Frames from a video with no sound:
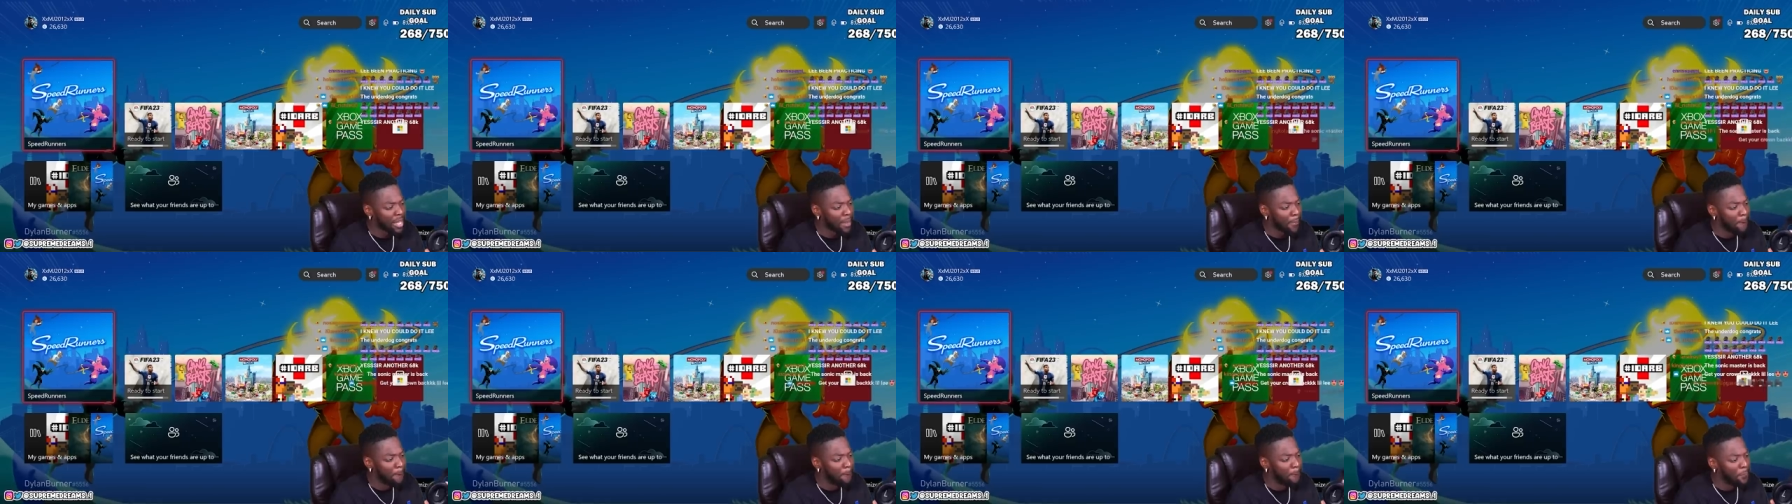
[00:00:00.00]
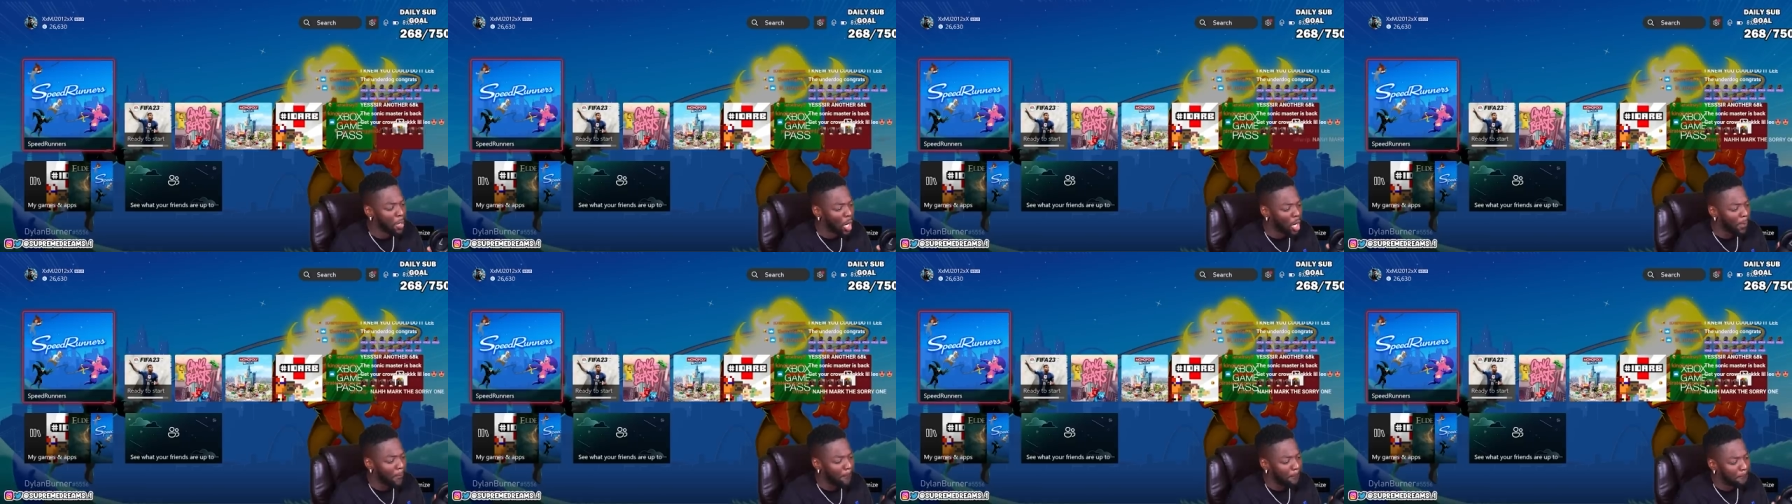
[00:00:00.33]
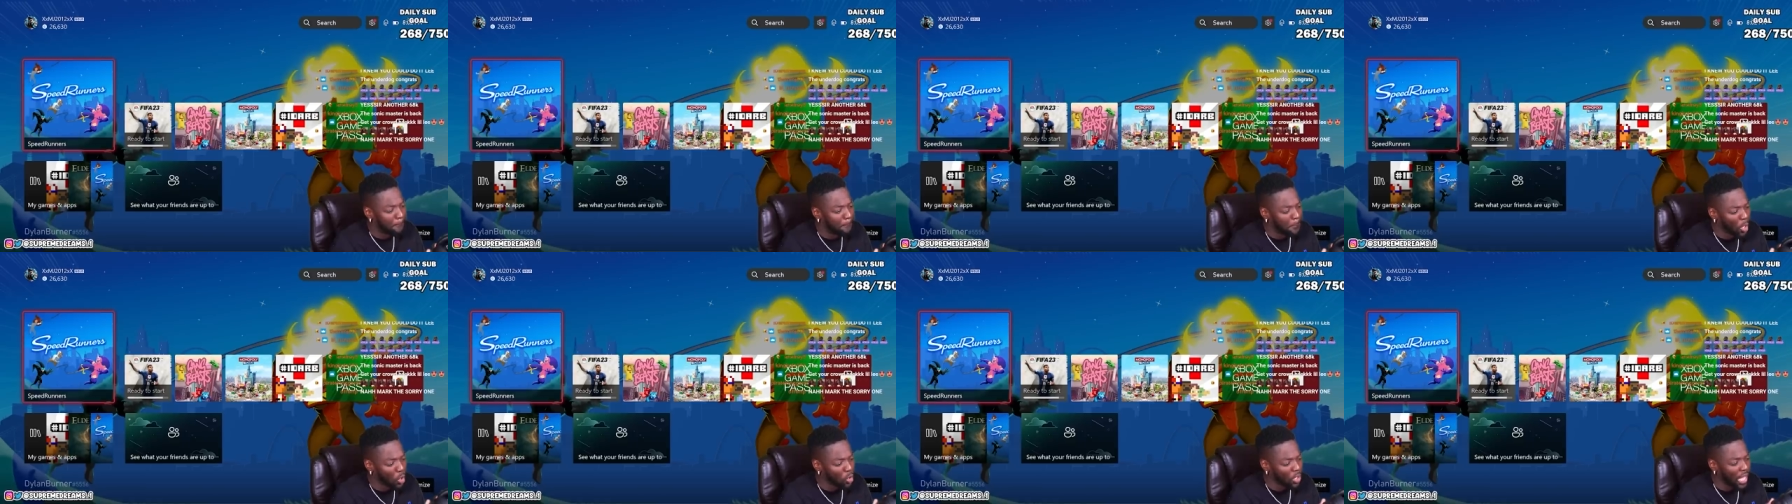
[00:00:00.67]
me
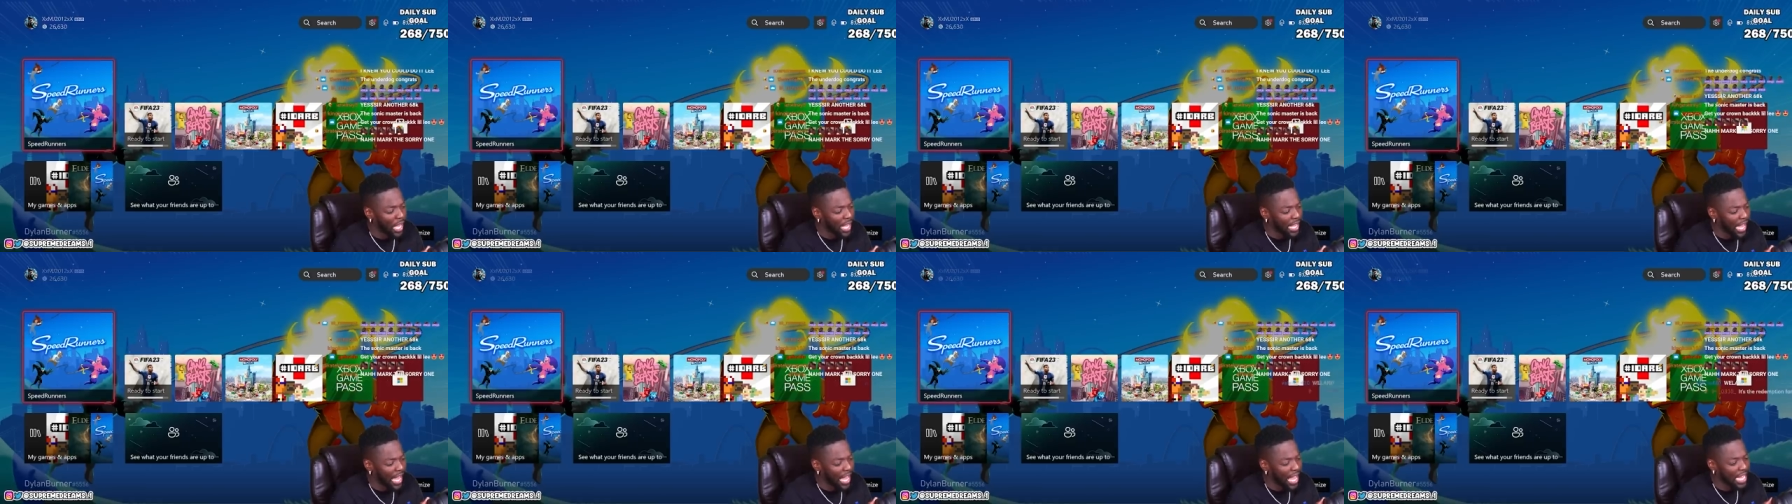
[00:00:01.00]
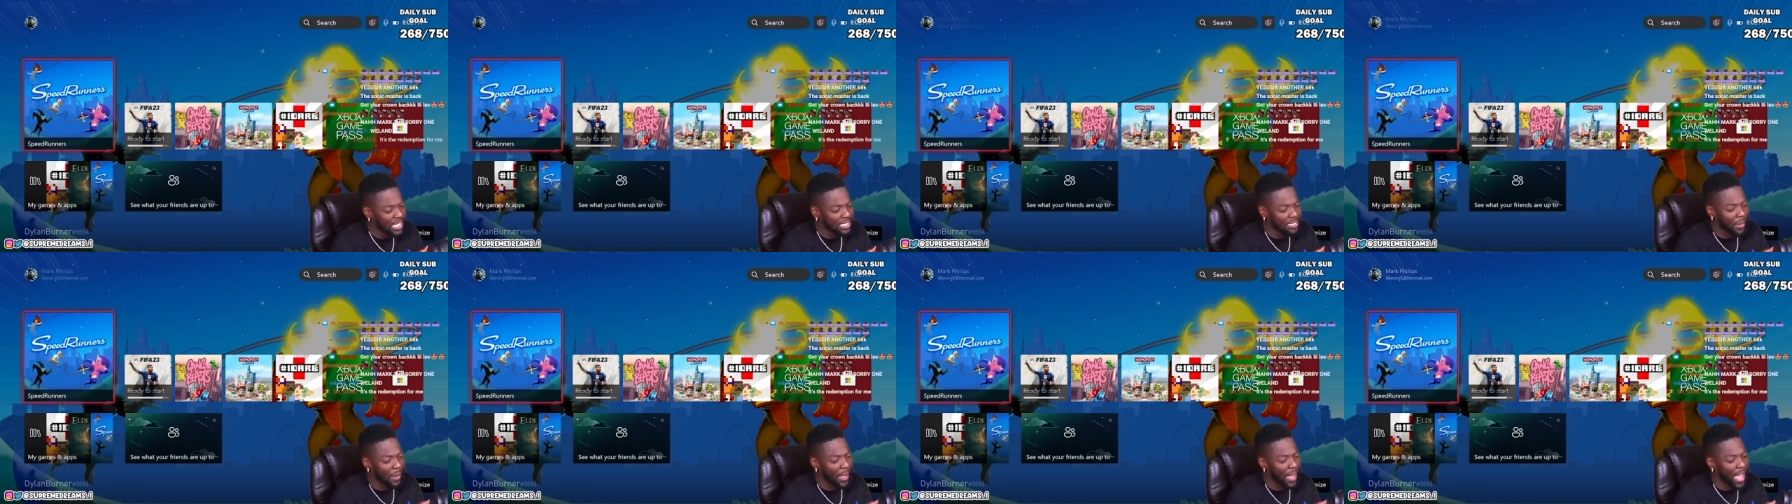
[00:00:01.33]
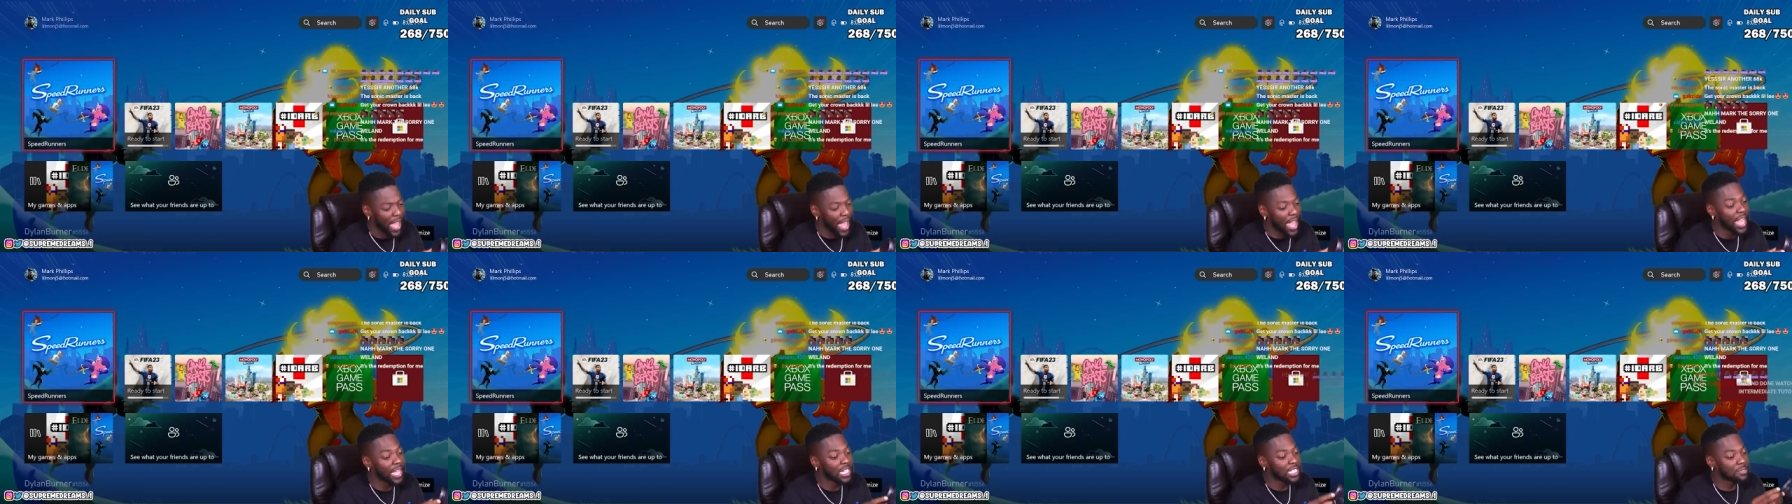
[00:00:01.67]
bo- bootleg ass?
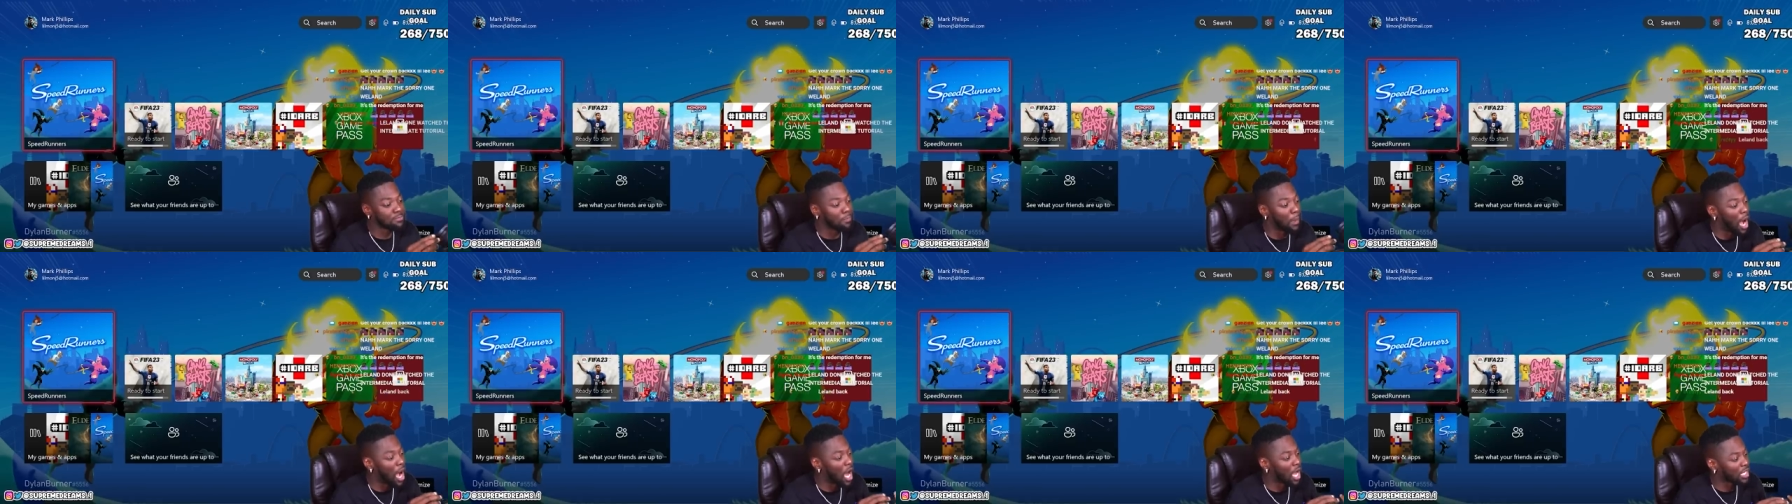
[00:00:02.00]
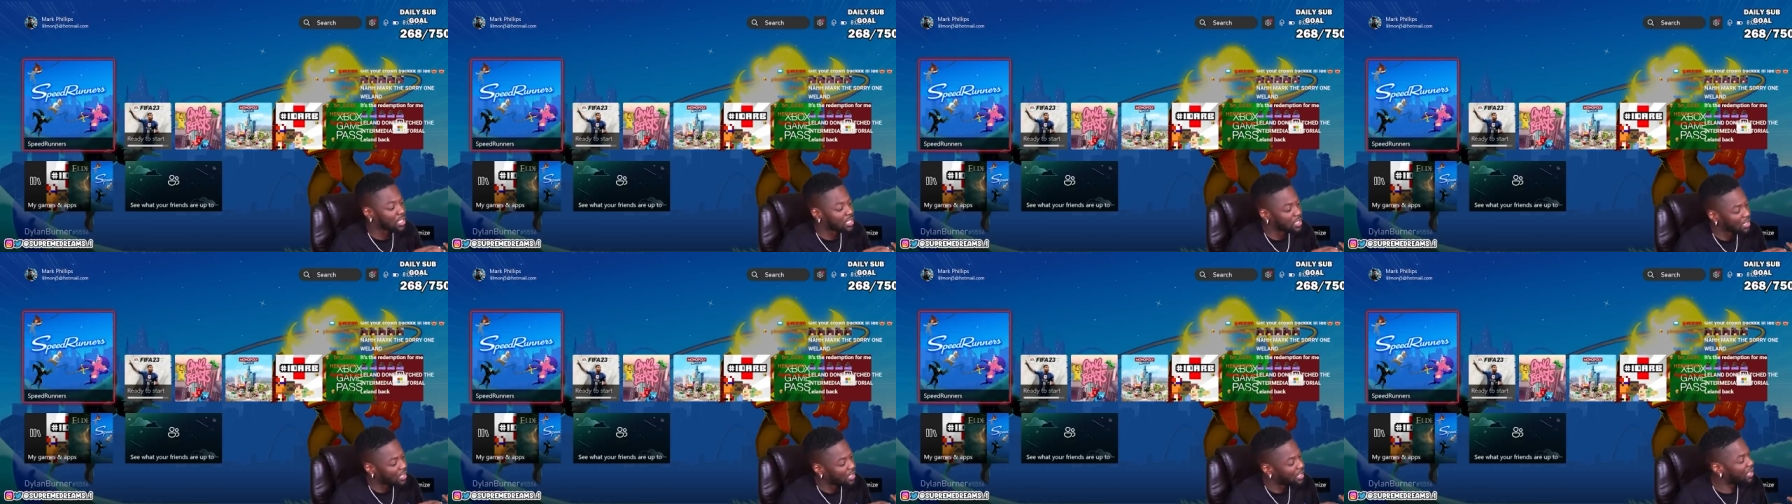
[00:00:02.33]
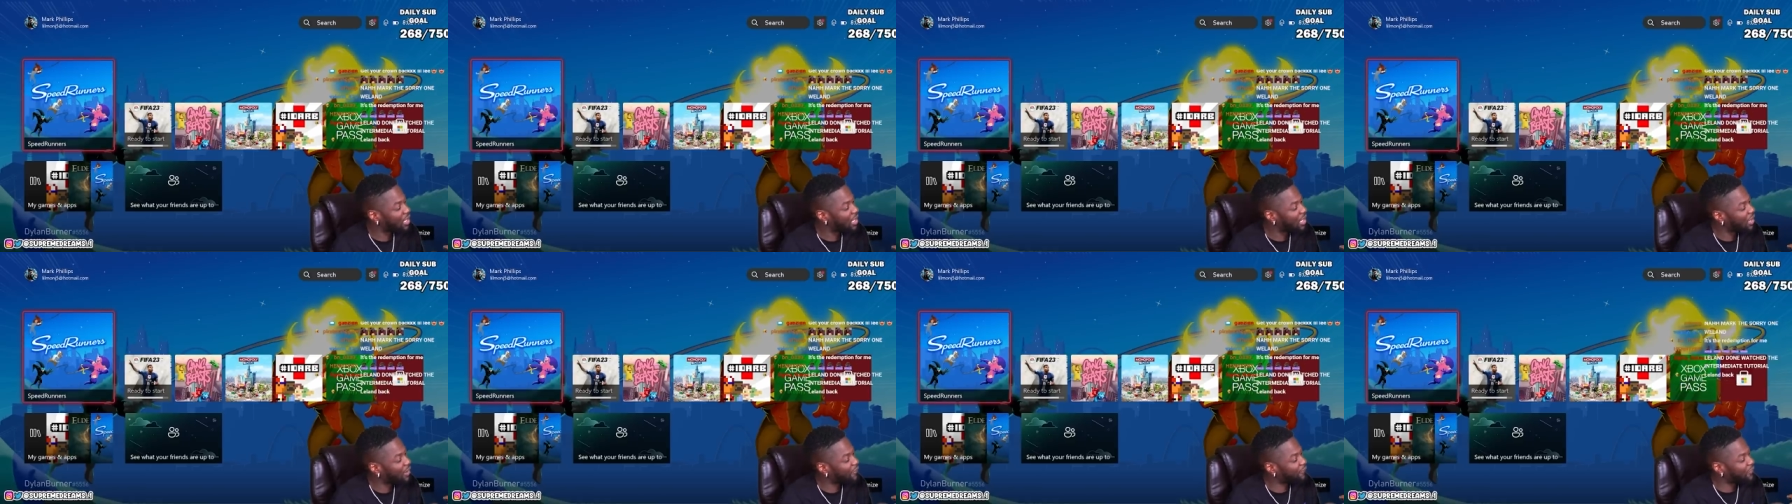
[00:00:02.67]
Like, turn them, turn them.